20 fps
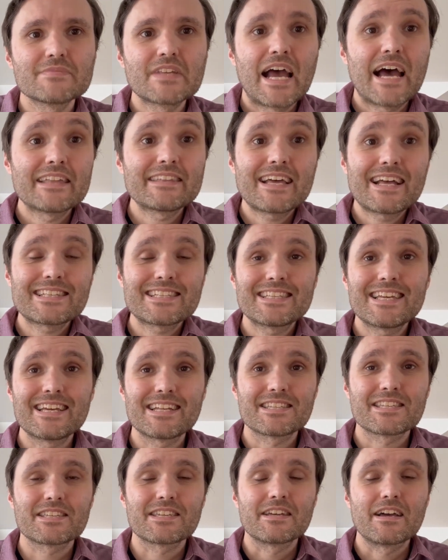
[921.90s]
And that's
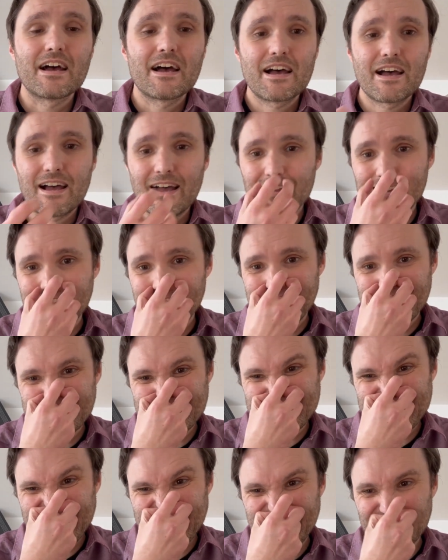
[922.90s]
it. I
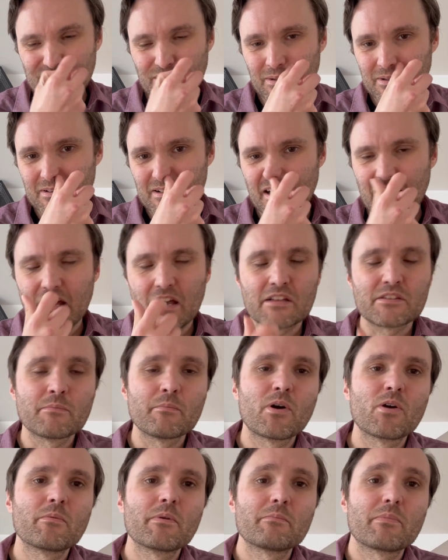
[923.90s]
can't tell at the
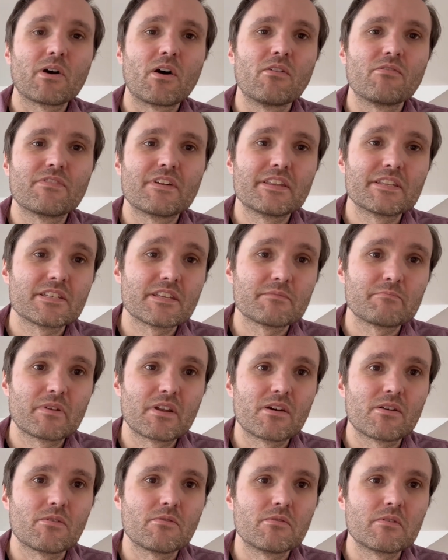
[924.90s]
moment, but hopefully this is
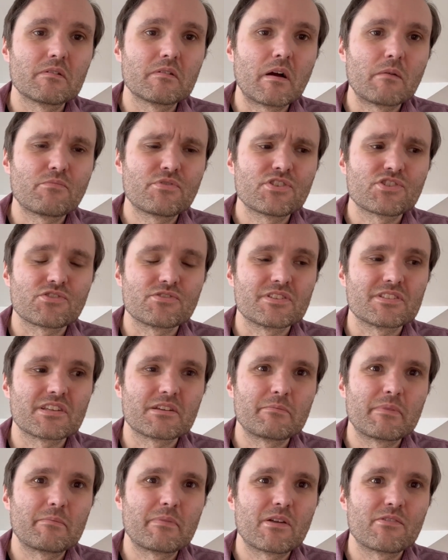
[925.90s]
below, I'm pretty sure this is
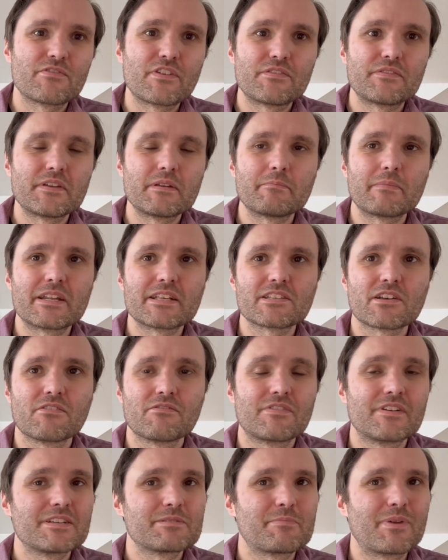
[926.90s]
going to be below 15 minutes.
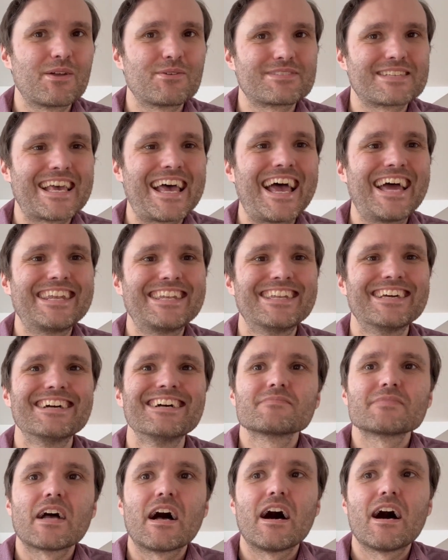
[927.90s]
Hopefully it's below 10.
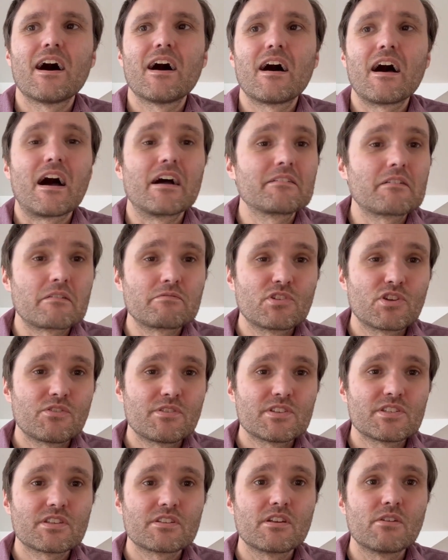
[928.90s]
I'm
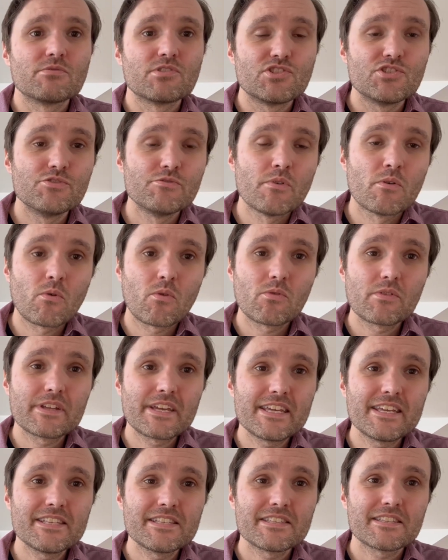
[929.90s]
curious to know, did you know all
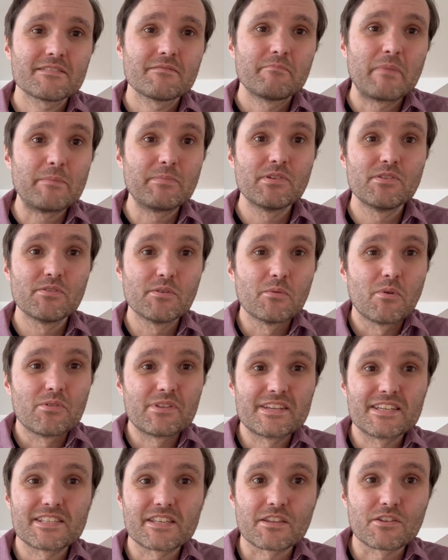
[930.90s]
these? Maybe you knew all
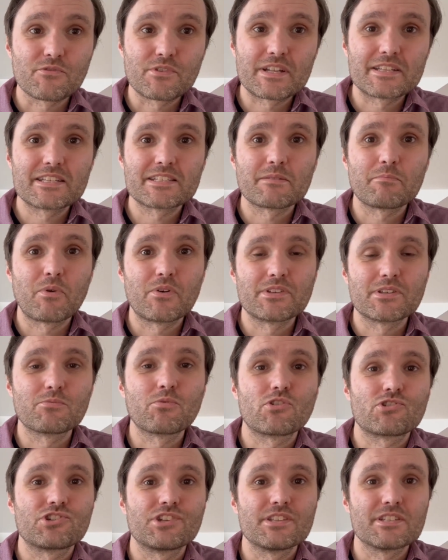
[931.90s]
these and you're really disappointed
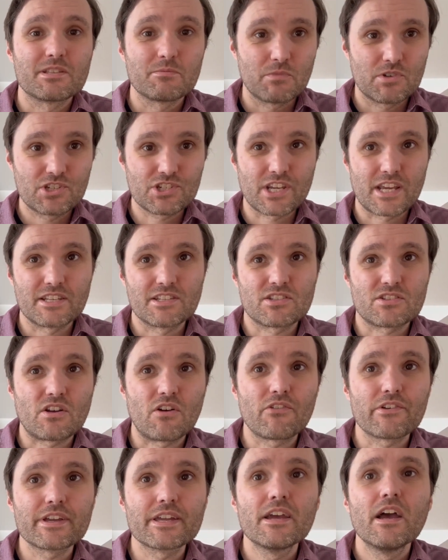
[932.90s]
watching this, in which case,
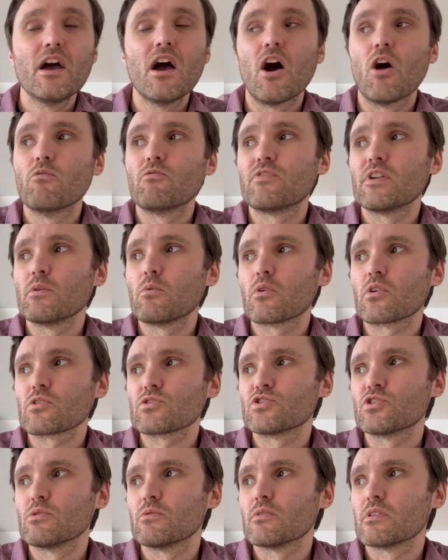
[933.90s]
sorry. Hopefully 1 or
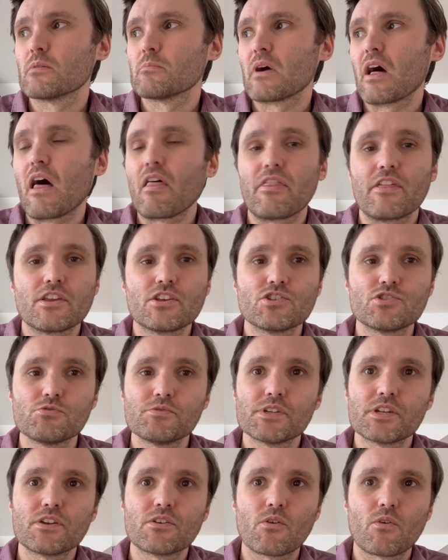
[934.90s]
2 of them are things you
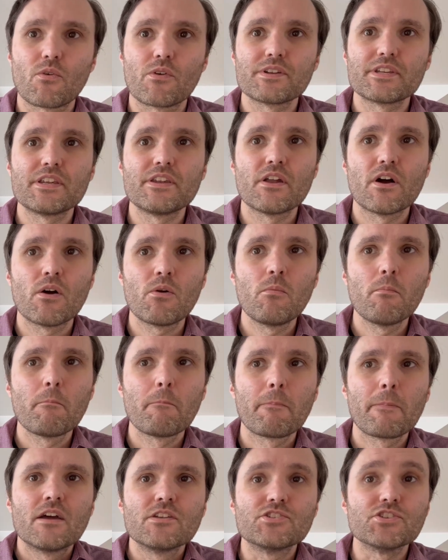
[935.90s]
didn't already know.
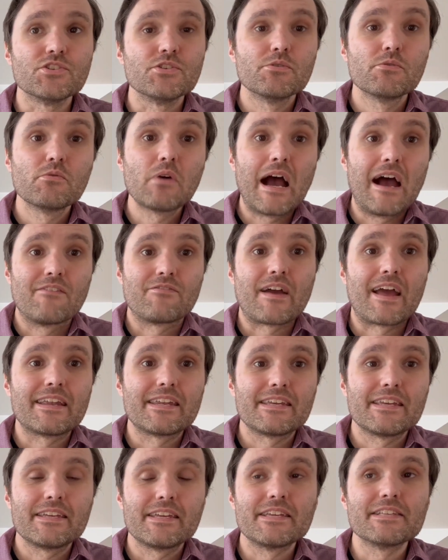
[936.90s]
Do you have
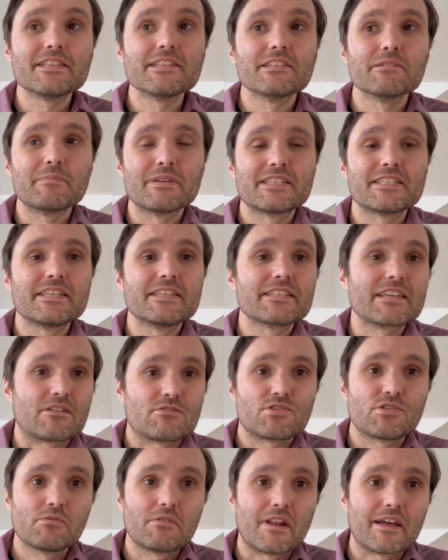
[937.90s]
any easy to miss
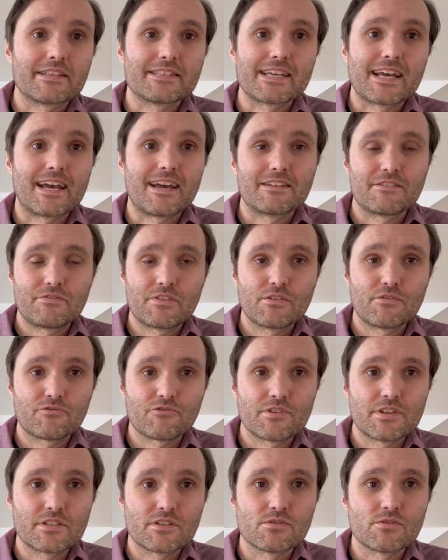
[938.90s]
details you'd like to add? Feel
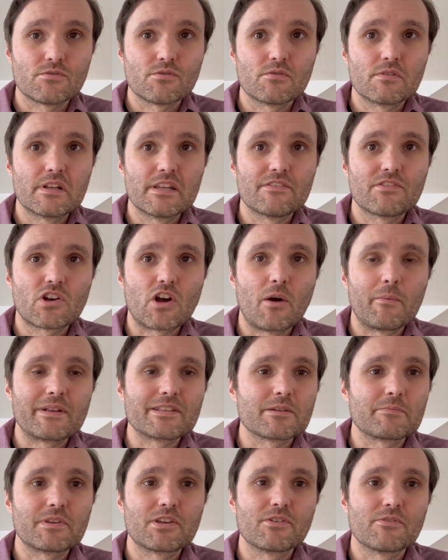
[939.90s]
free to leave a
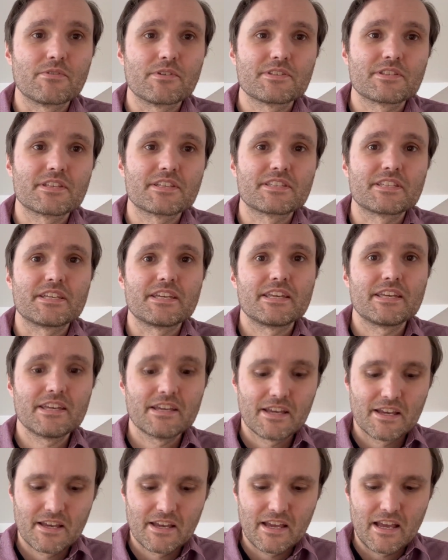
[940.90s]
comment. I'd be curious to see
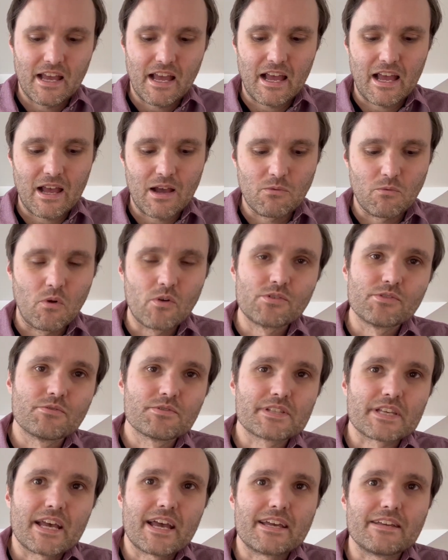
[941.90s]
what you
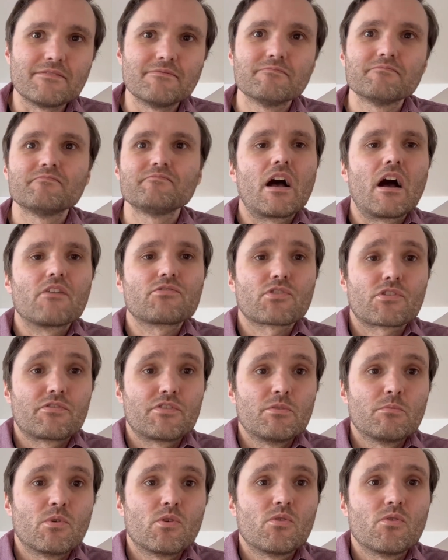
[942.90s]
say. I've got a
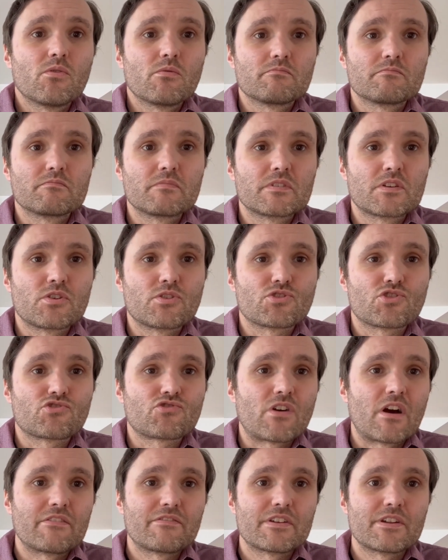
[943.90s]
few more CoS
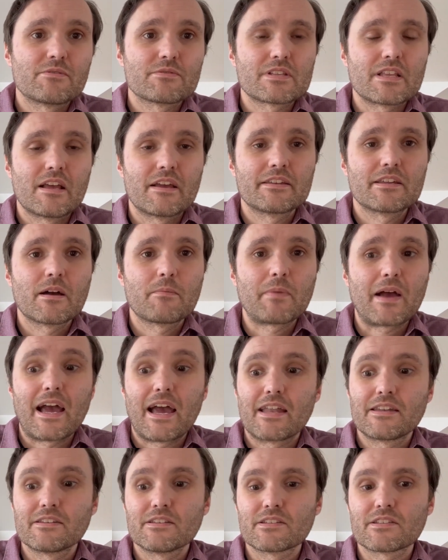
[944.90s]
Strahd videos lined up
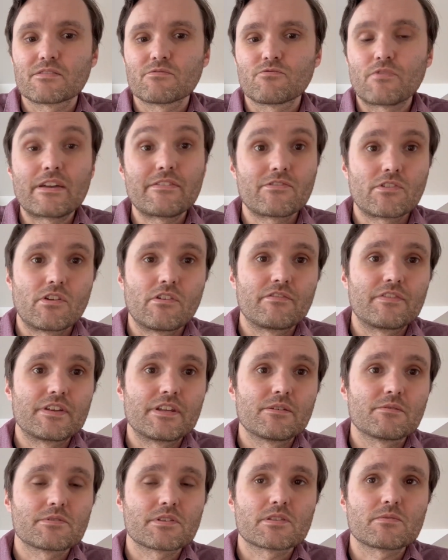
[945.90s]
and Ravenloft
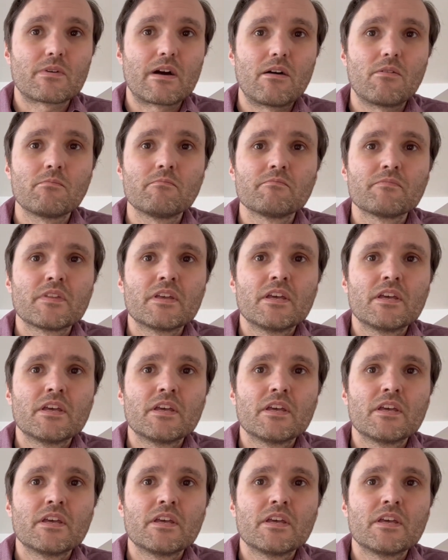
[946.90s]
videos as well.